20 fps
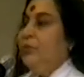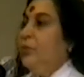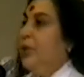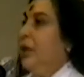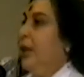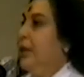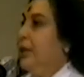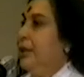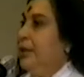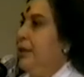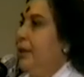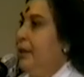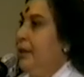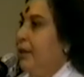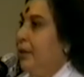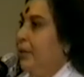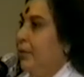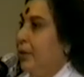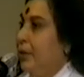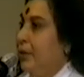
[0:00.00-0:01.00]
You can't think
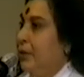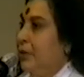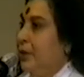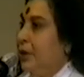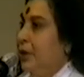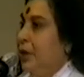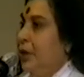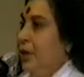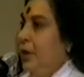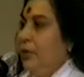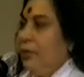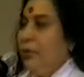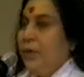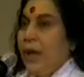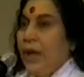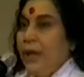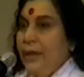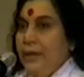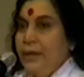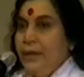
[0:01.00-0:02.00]
about it. You
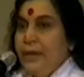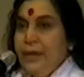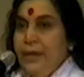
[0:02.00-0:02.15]
can't